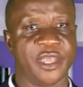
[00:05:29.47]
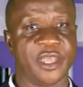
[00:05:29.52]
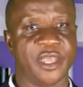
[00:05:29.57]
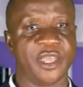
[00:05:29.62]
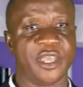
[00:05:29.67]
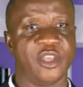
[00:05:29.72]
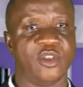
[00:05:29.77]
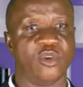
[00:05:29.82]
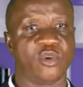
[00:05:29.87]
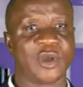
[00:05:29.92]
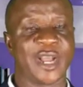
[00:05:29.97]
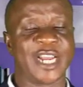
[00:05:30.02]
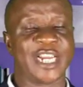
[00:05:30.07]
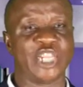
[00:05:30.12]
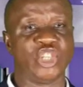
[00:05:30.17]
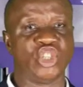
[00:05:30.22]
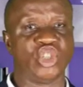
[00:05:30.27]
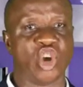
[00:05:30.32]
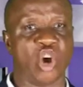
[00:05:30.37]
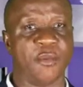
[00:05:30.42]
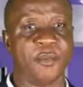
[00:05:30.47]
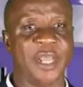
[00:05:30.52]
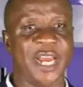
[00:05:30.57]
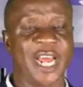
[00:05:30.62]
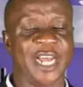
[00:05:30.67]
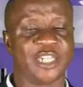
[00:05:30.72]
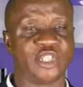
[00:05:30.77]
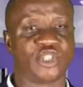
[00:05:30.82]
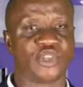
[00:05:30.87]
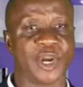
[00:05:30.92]
You look at the
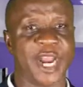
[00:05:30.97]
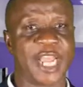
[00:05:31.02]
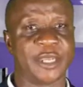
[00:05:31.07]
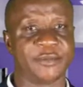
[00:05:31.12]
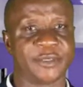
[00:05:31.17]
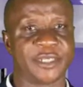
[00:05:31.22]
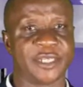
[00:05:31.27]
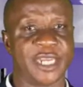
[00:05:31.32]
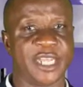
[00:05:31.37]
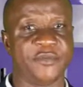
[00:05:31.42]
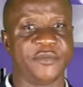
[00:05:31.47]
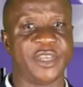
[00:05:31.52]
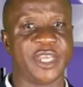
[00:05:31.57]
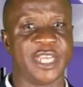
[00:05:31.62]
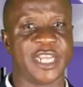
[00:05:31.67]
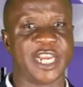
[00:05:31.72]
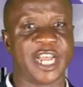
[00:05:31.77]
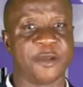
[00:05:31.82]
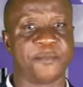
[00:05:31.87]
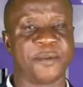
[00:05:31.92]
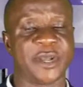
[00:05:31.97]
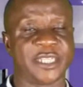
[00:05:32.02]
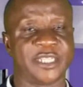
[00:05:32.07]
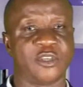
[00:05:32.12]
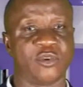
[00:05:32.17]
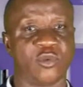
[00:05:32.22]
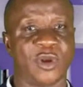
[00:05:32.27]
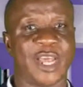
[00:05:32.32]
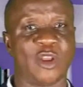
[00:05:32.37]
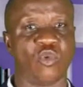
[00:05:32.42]
dominant tribes living in that
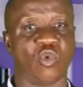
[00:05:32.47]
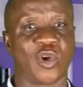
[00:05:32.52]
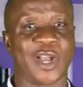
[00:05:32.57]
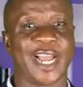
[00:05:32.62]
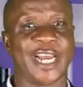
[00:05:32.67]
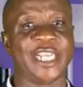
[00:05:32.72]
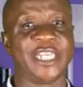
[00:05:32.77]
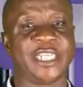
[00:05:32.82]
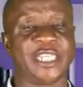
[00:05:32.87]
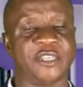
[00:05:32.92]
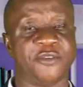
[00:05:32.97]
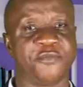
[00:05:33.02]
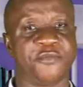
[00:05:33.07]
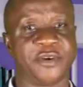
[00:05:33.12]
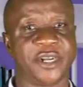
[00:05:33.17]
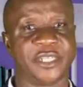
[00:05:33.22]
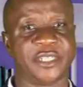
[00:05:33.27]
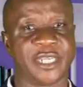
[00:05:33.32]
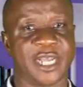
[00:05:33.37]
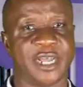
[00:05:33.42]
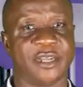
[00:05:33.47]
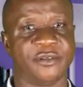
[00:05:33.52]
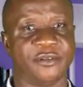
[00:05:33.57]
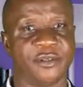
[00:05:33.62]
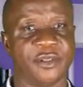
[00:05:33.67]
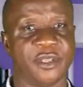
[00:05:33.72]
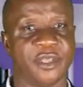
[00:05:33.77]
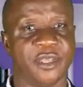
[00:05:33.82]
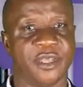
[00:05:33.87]
particular locality, Freetown.